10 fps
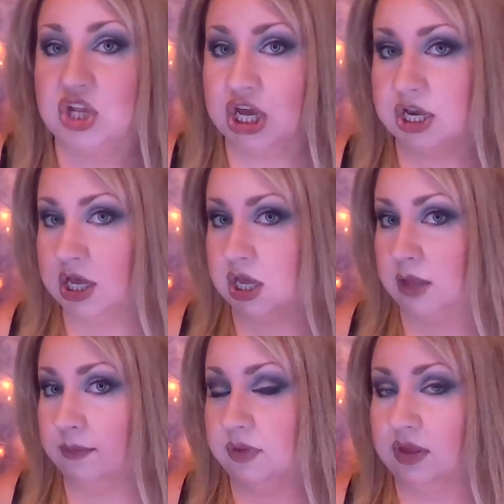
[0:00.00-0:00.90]
done
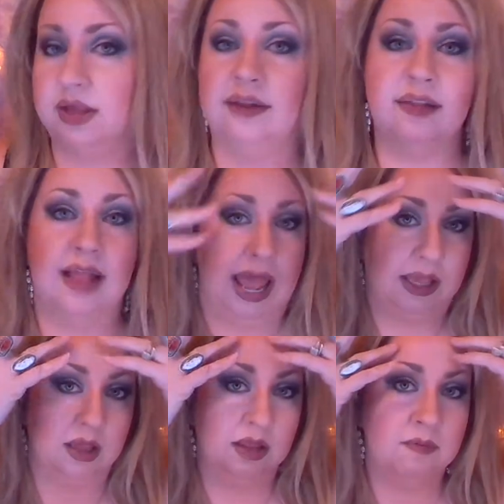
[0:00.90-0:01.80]
up, it's like